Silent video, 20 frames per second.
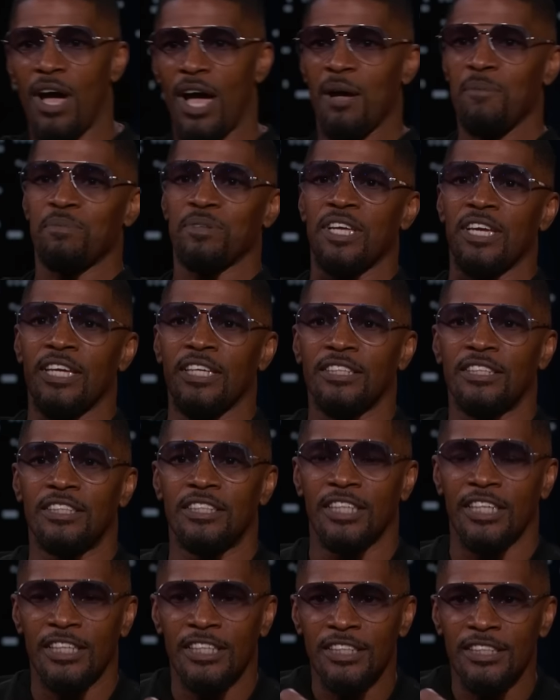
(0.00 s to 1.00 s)
I played
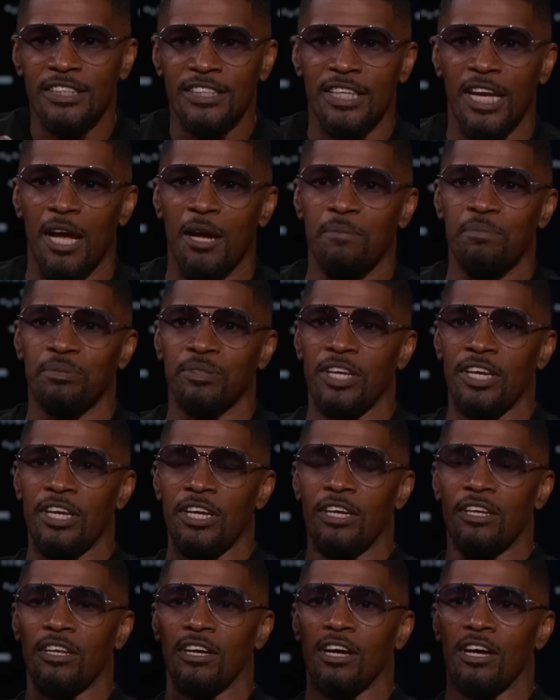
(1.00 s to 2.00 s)
tennis. I
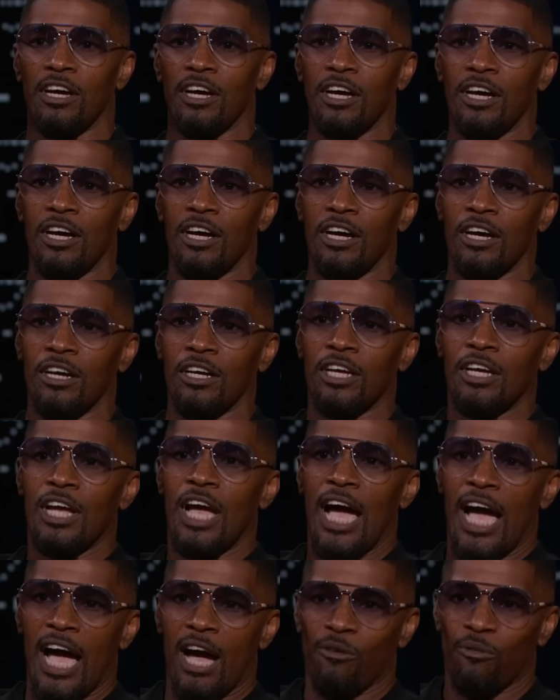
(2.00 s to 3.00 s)
played. Uh, uh,
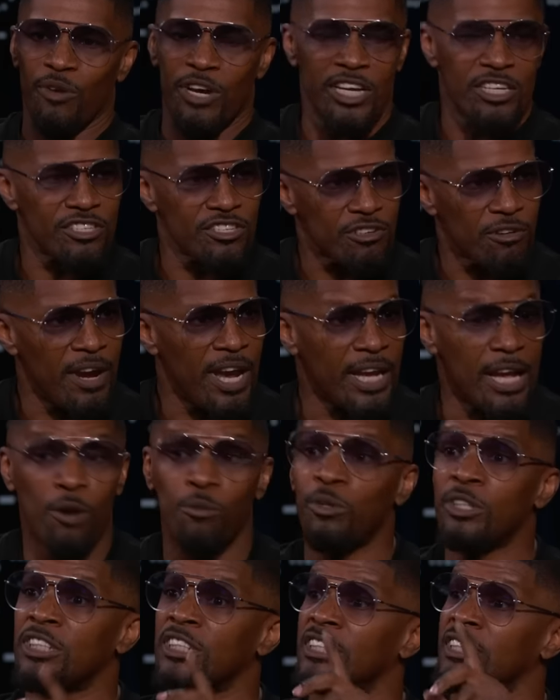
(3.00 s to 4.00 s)
I ran track. I
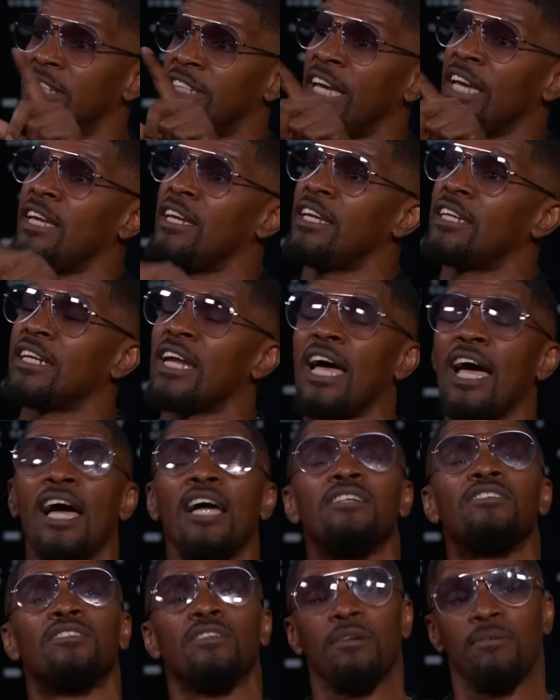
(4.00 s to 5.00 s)
went to state in the
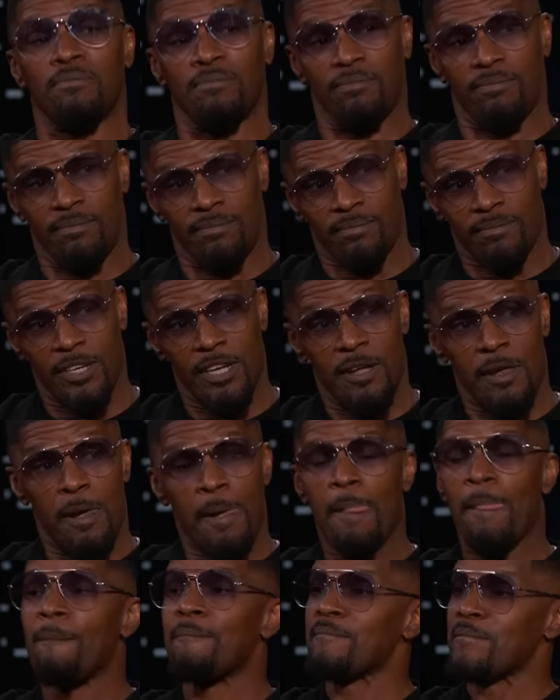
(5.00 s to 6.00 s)
high jump.
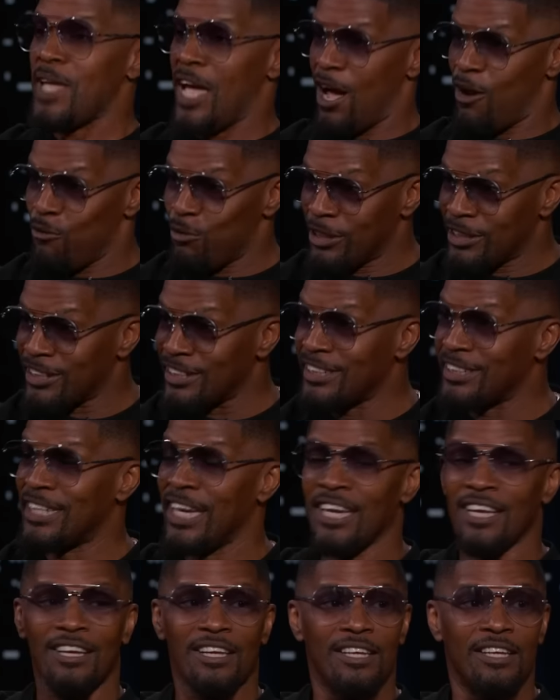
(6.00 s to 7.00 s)
What? I went. Did you
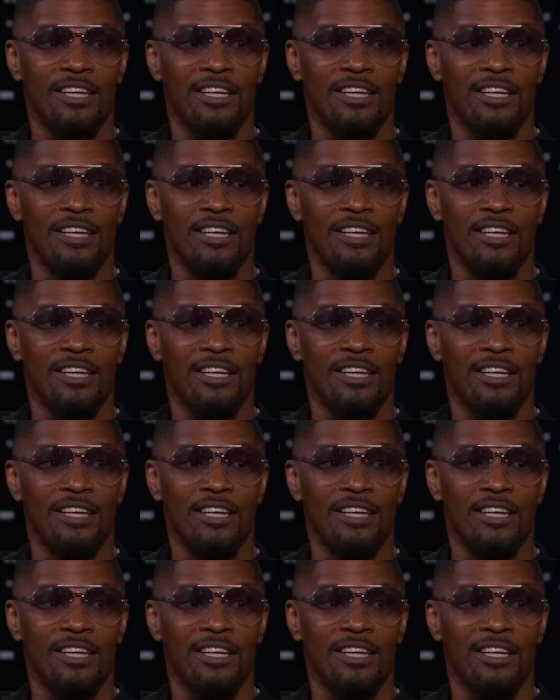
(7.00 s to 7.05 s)
state. do the